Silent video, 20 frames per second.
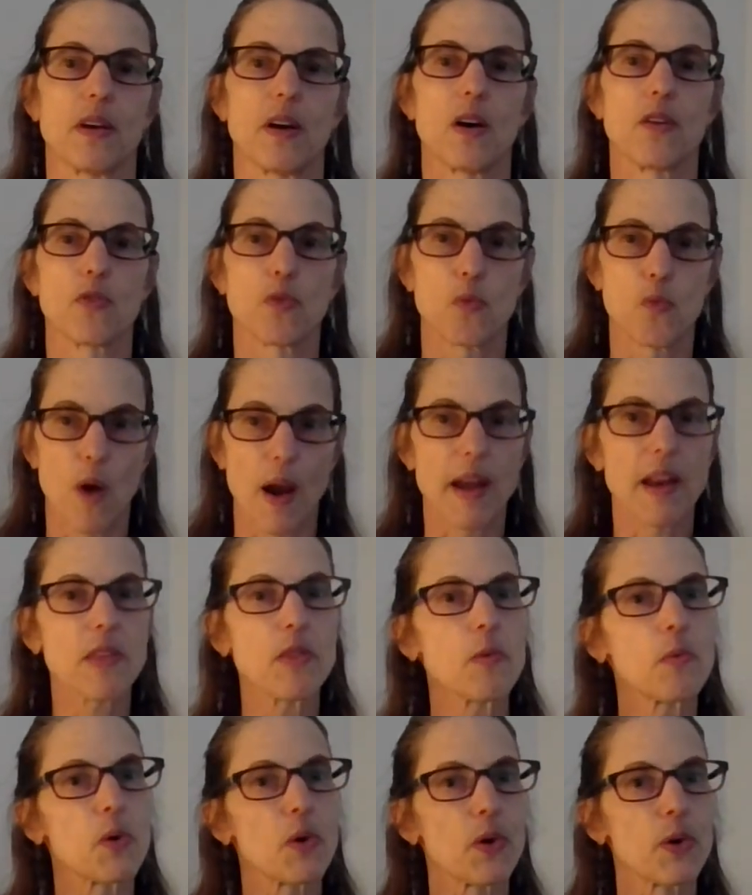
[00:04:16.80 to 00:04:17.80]
of writing
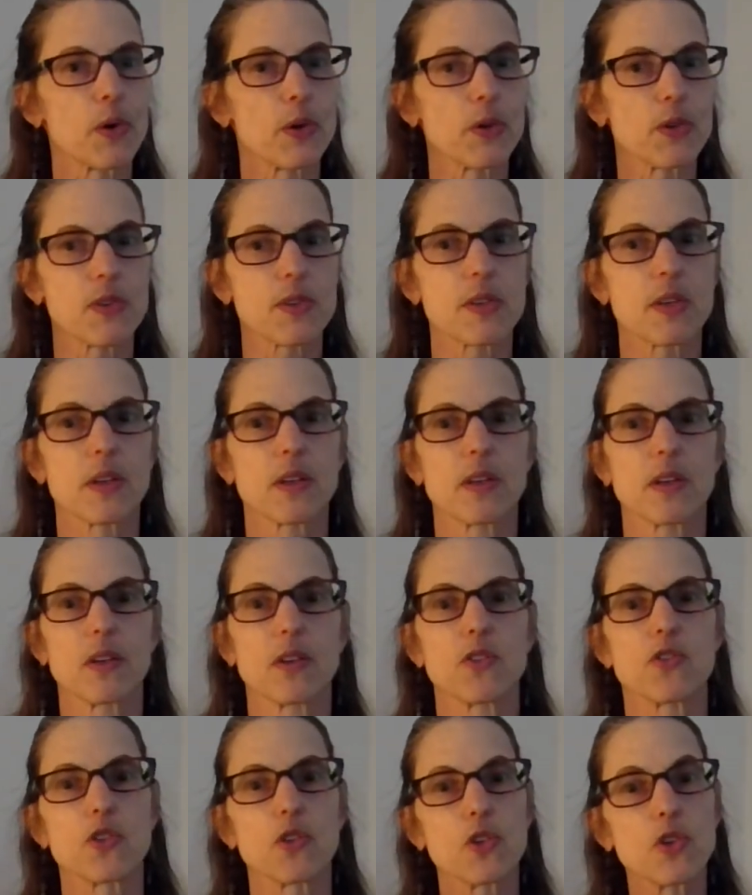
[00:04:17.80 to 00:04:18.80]
the words
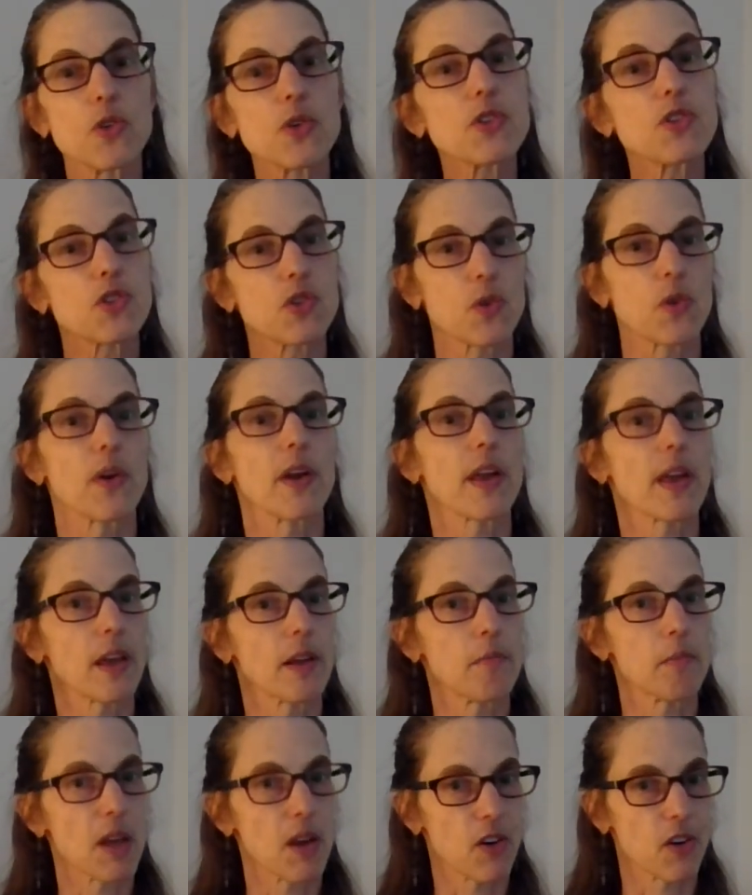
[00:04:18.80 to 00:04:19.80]
so your story
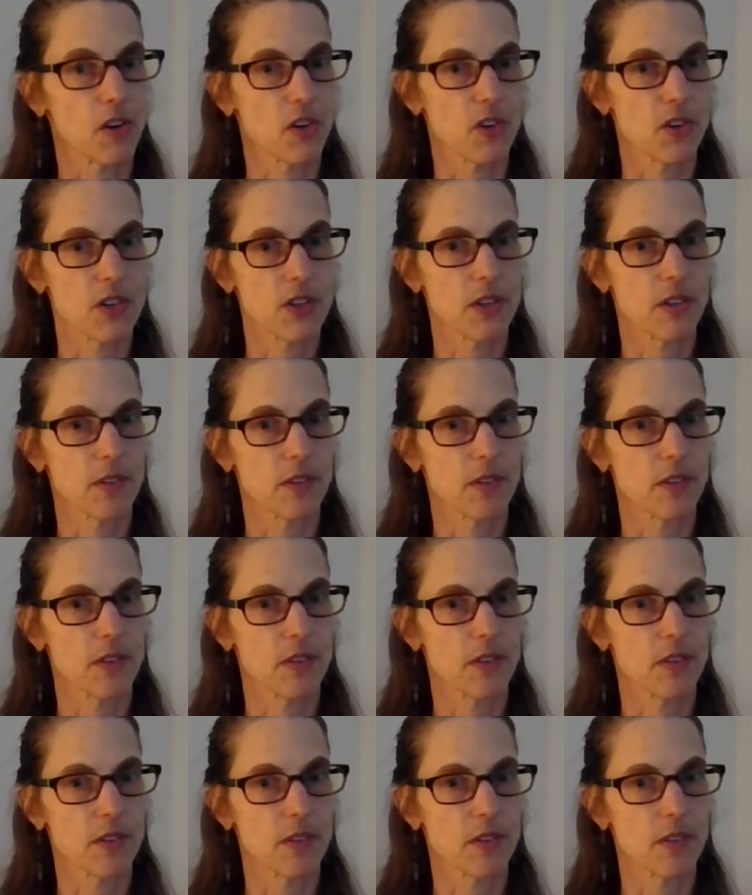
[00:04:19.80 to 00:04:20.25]
can be heard?